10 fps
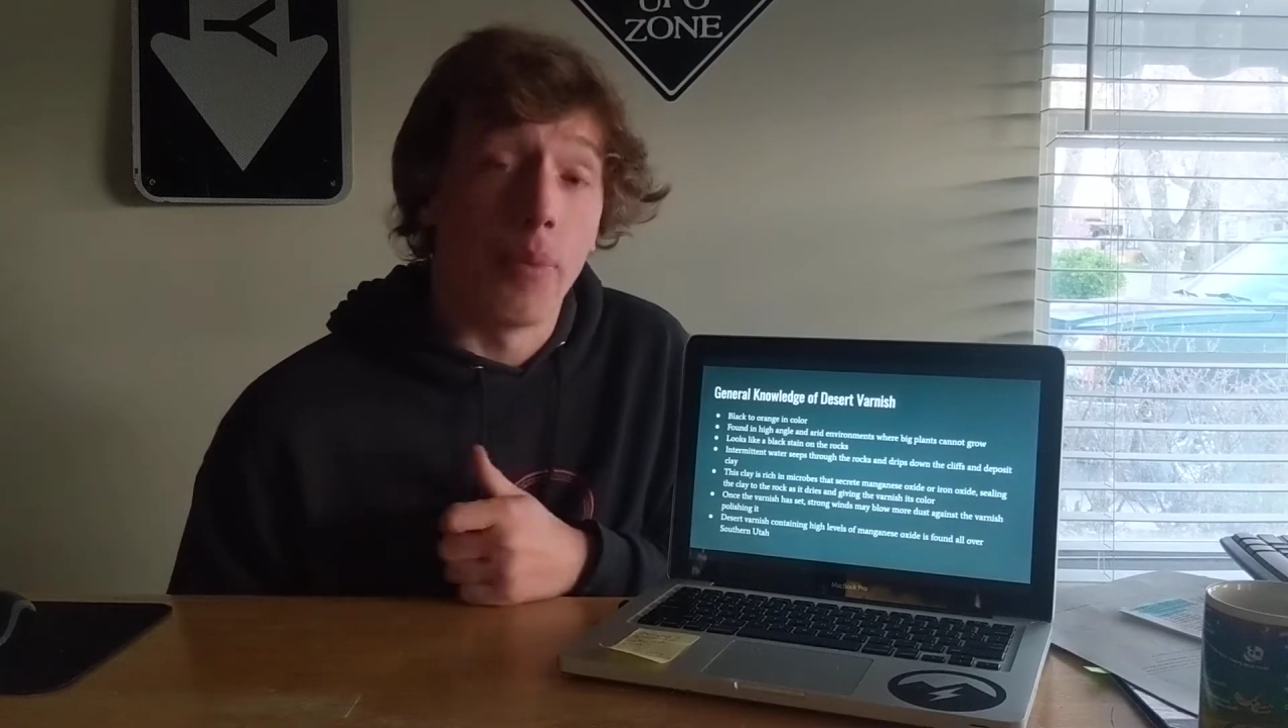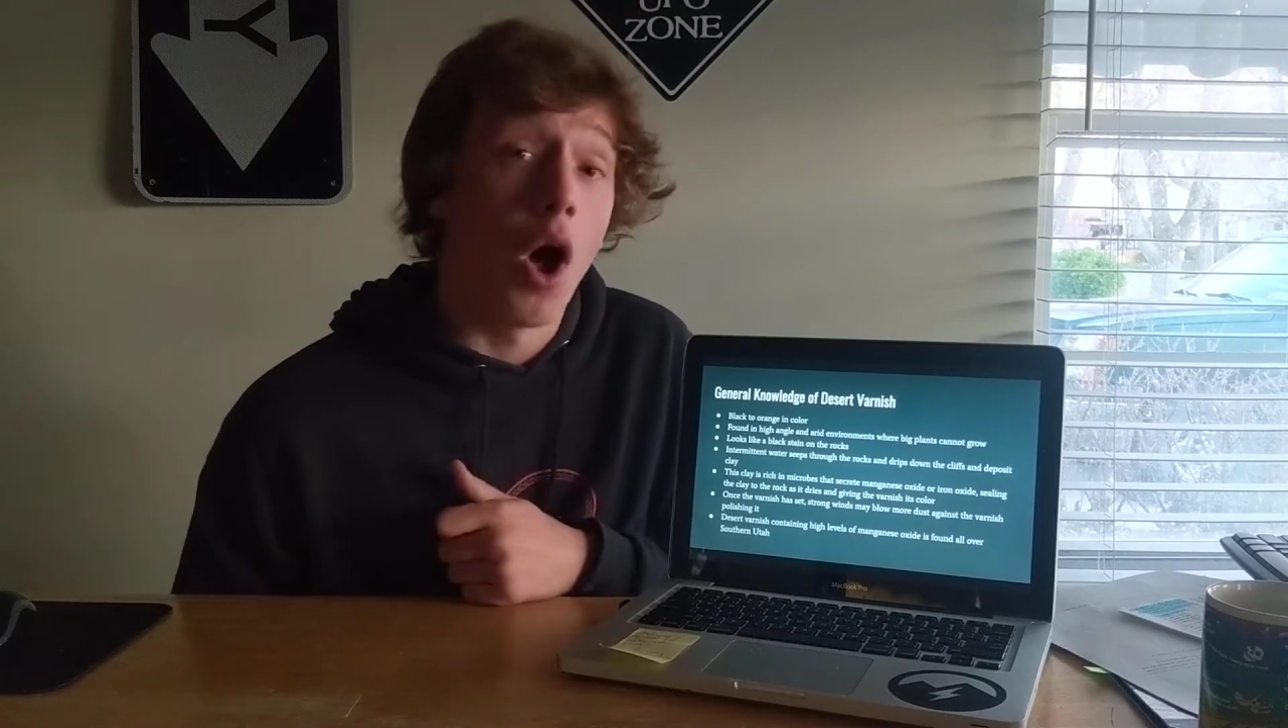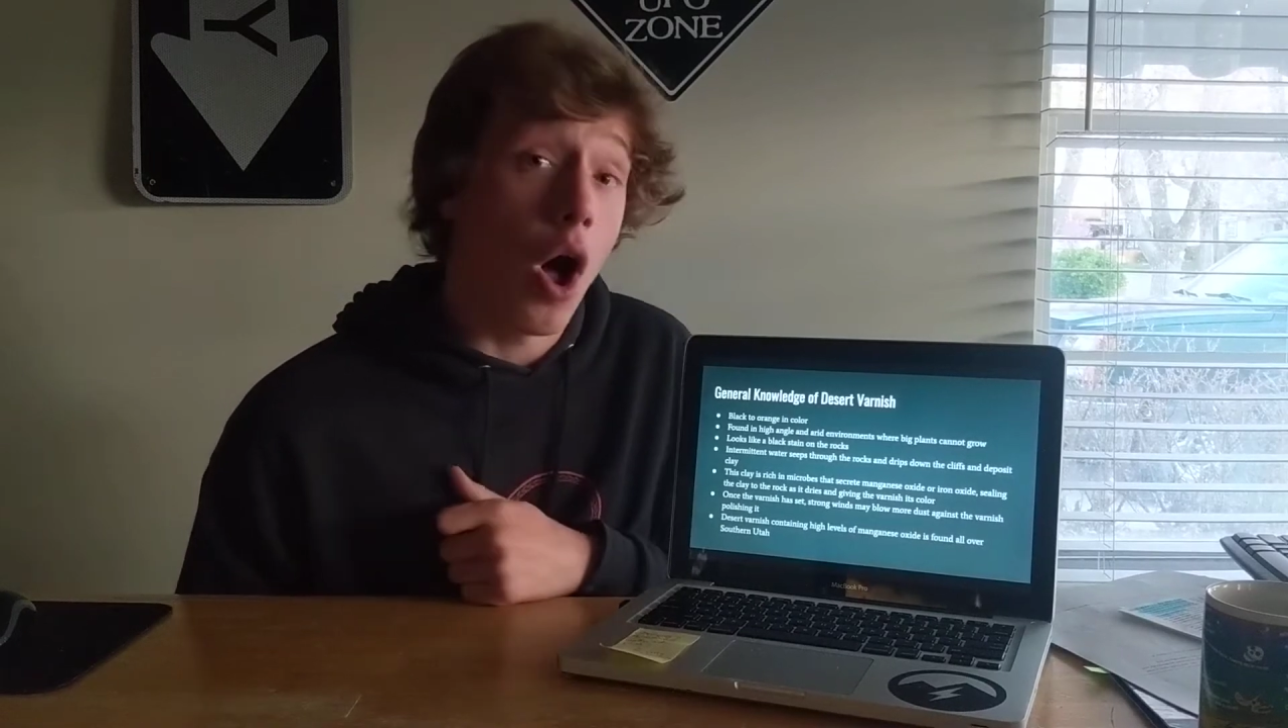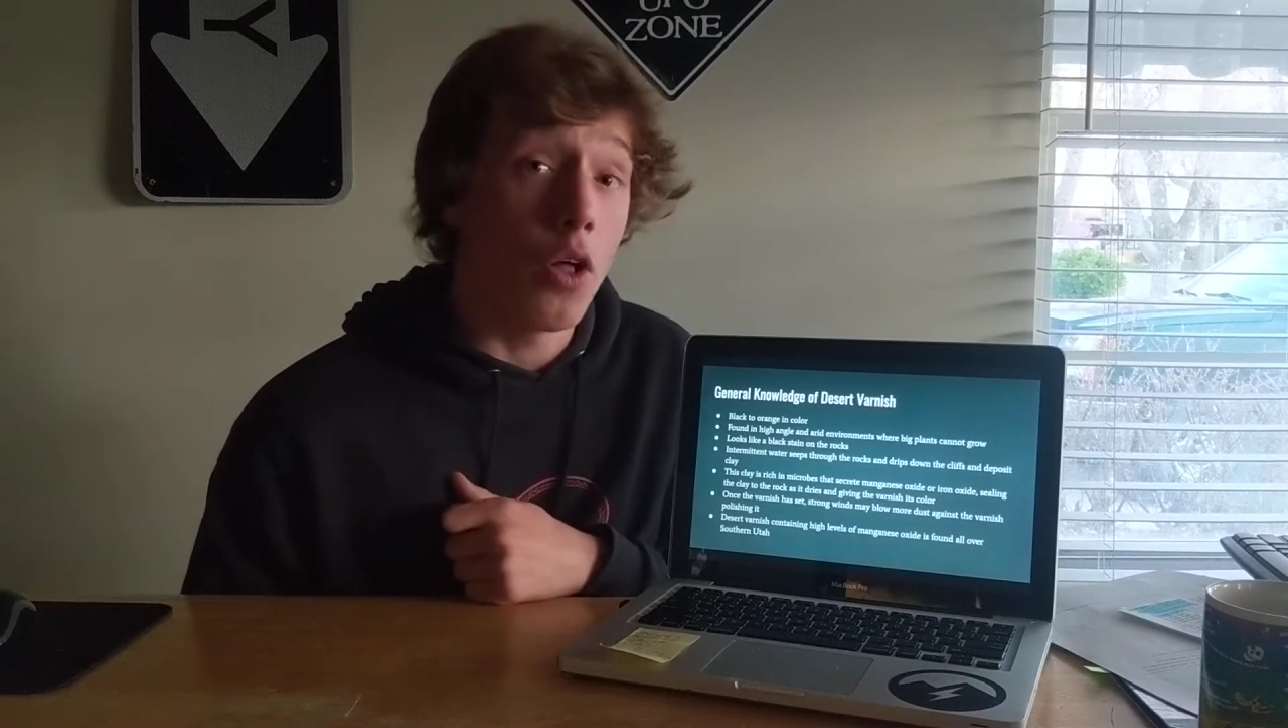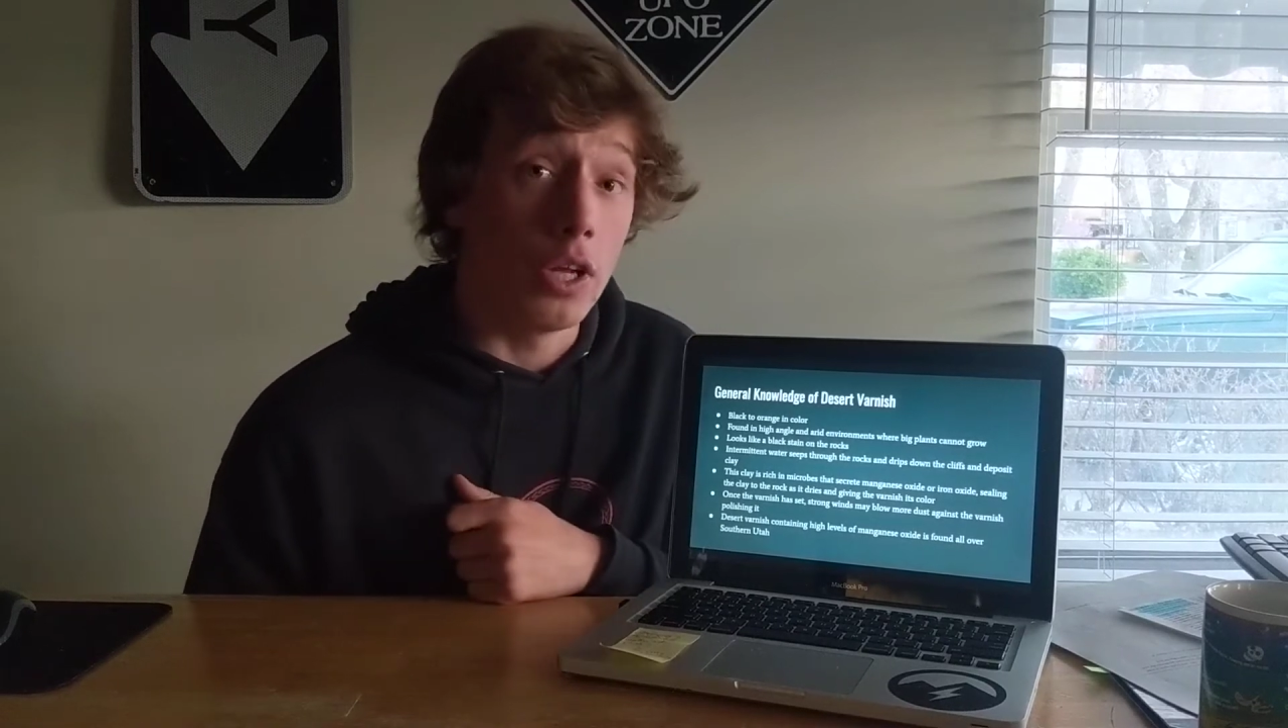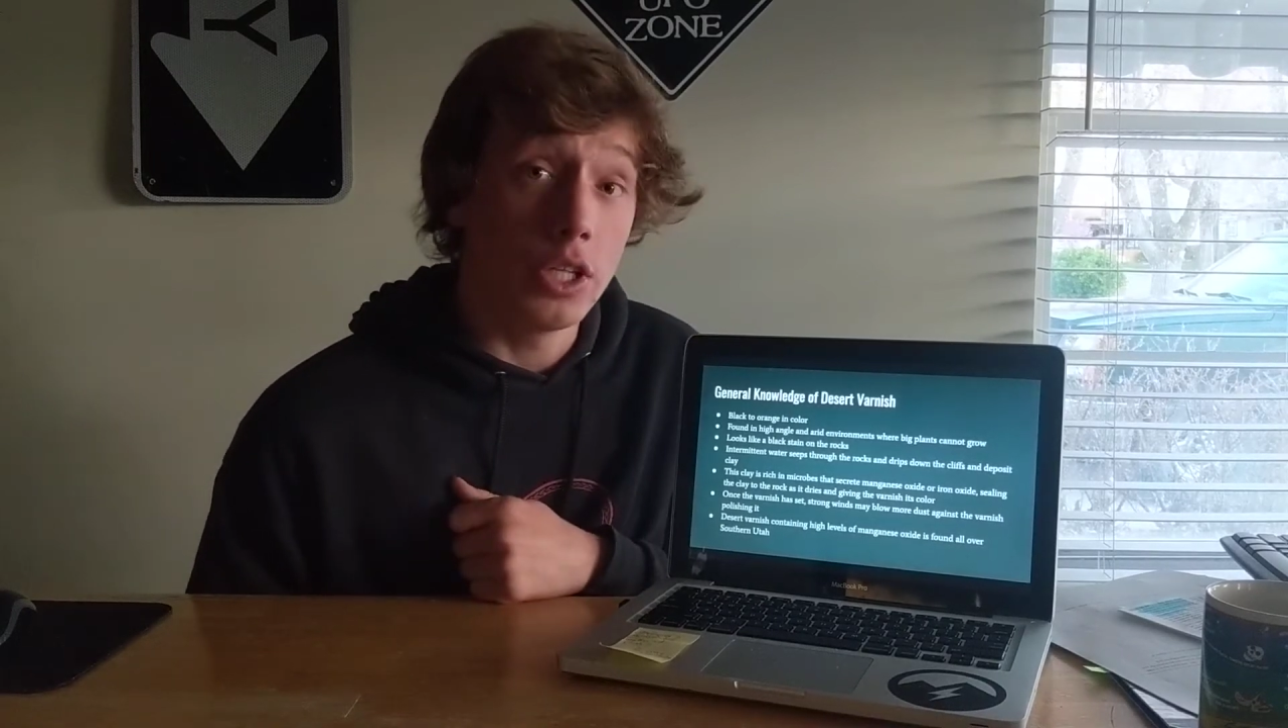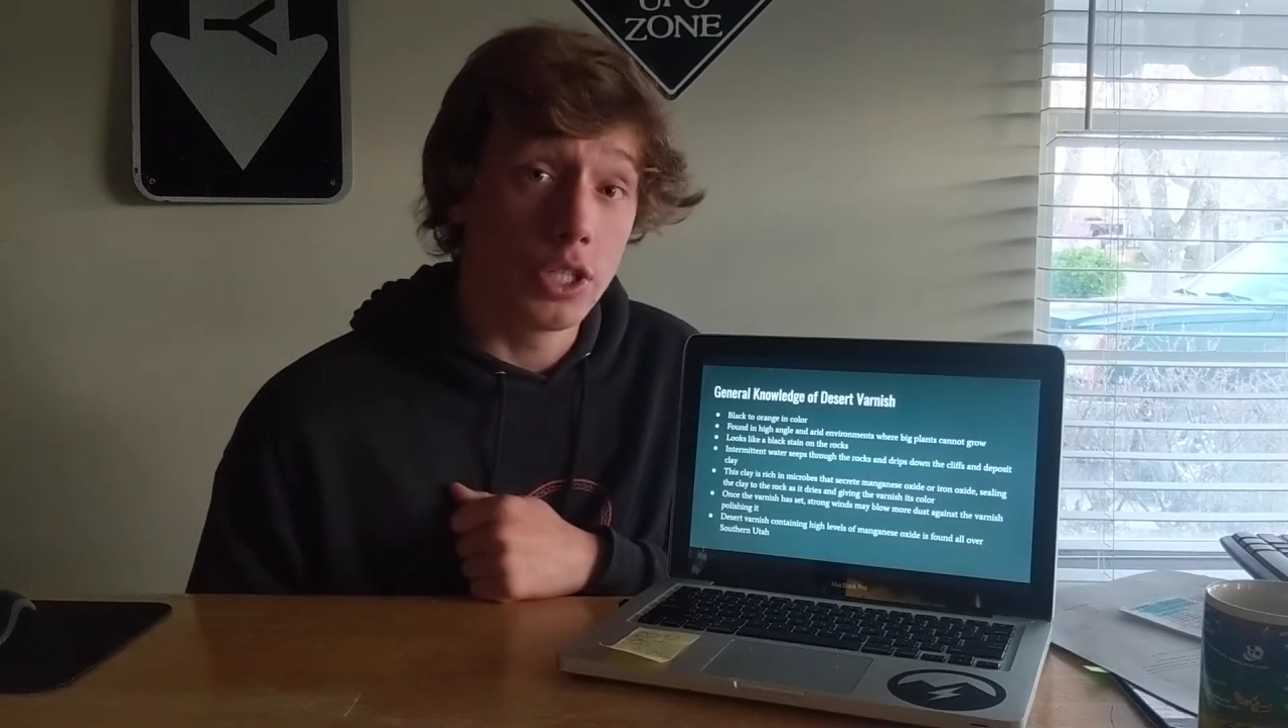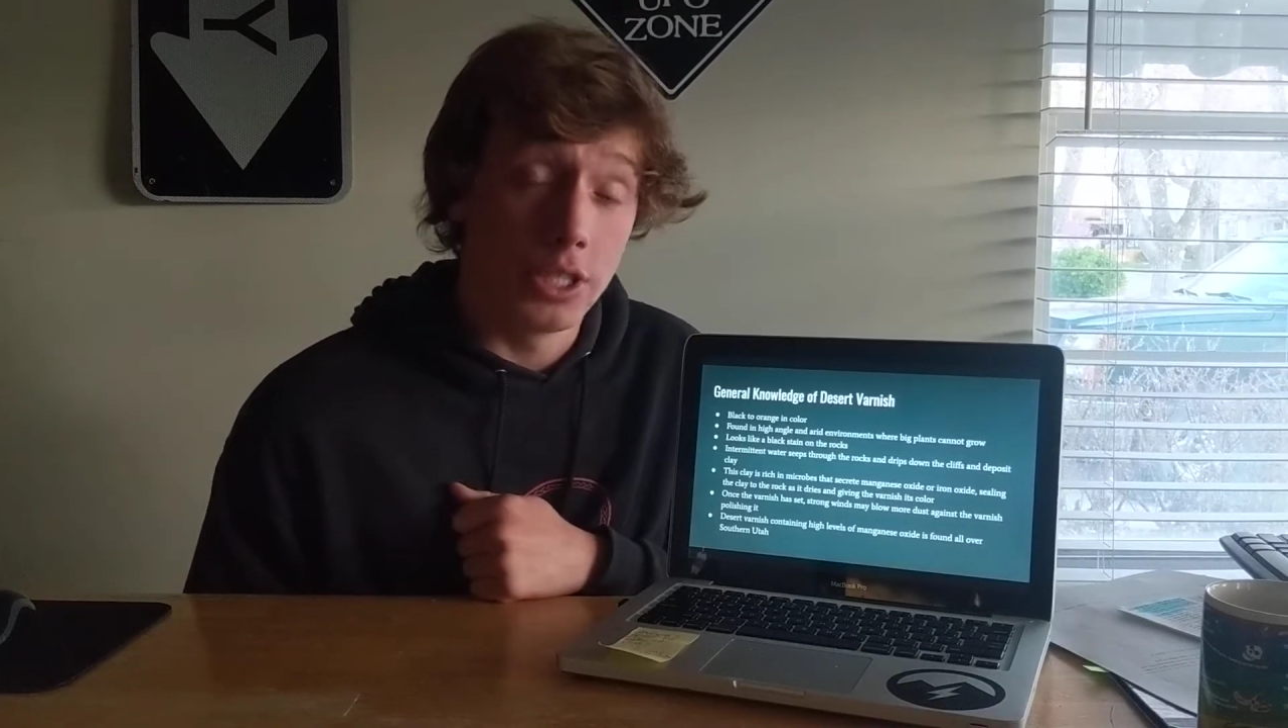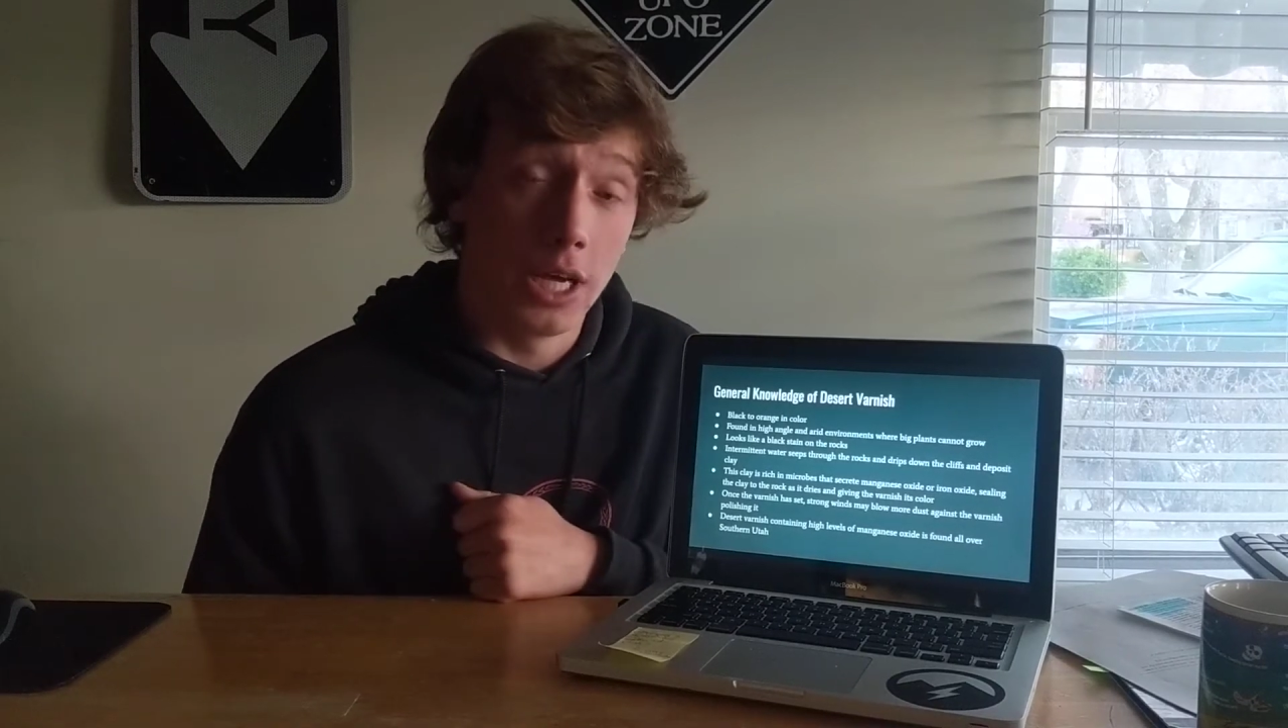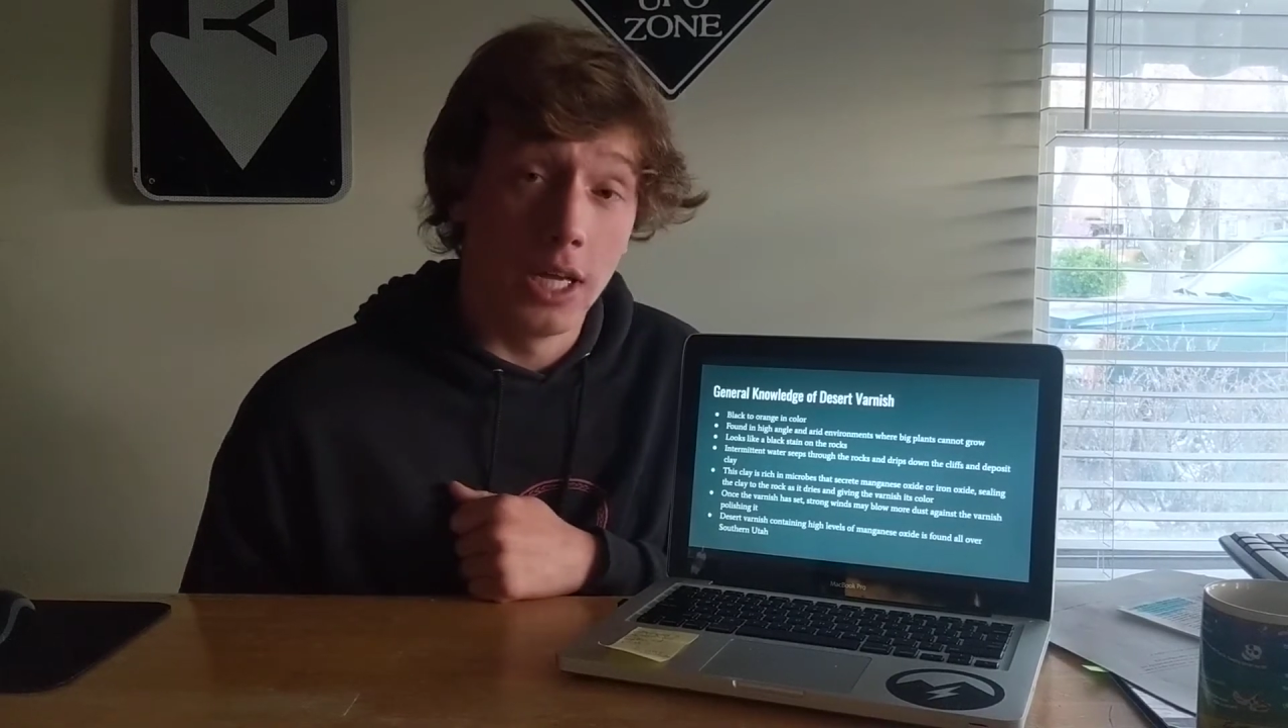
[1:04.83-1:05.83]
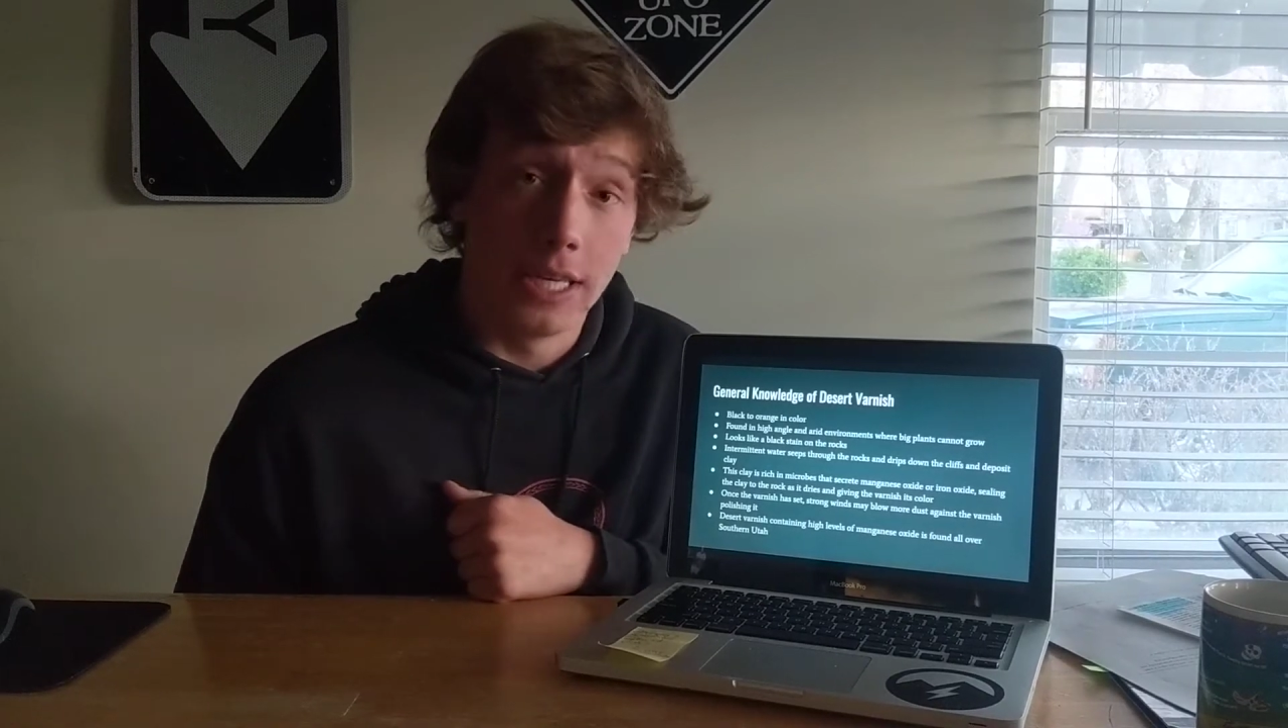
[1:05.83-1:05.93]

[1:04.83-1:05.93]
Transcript: polish the